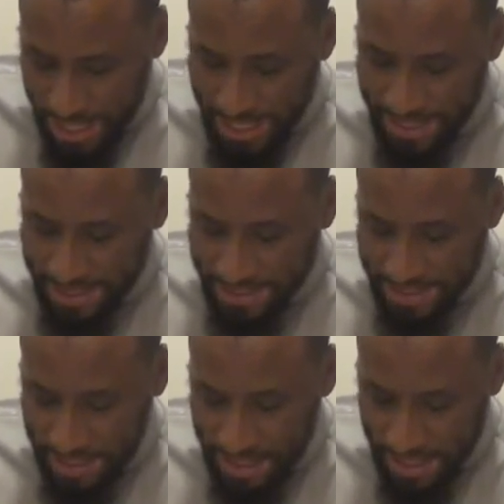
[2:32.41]

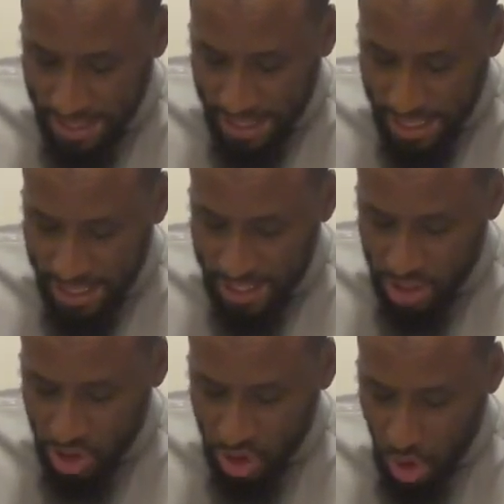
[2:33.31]
is it
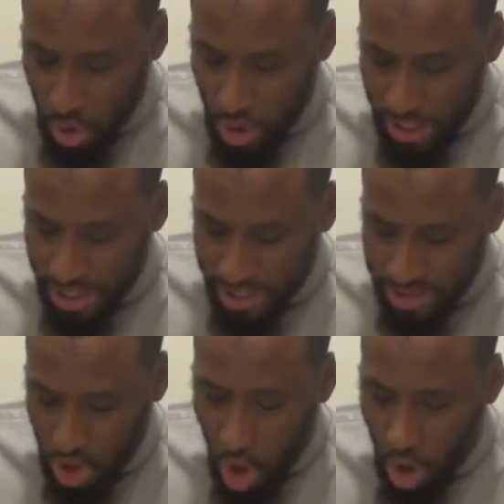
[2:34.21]
is shown, it
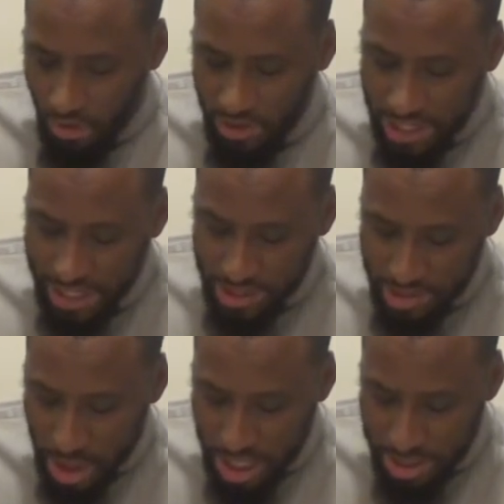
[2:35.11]
is called the
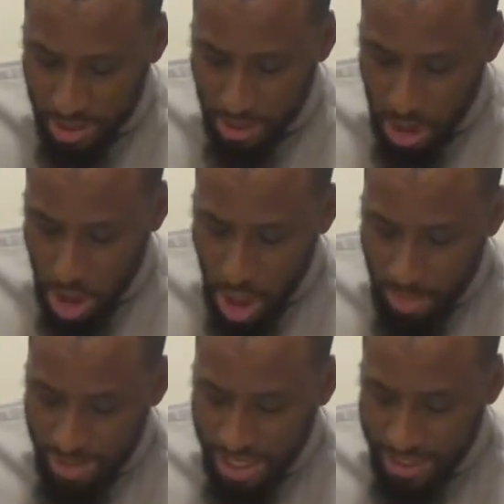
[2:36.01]
Laylatul Qadr
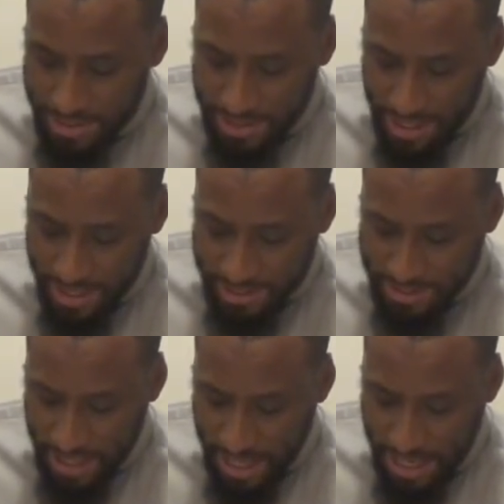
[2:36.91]
because
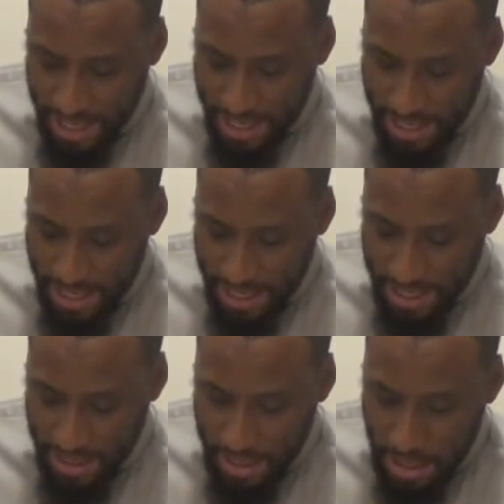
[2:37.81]
it's
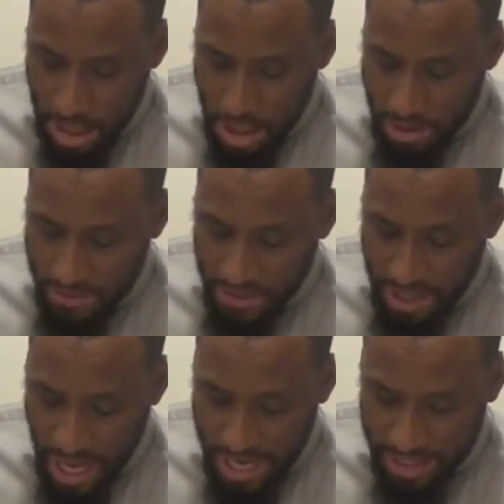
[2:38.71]
a the
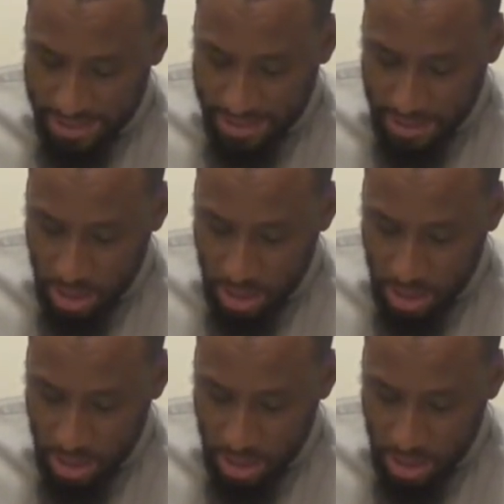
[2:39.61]
night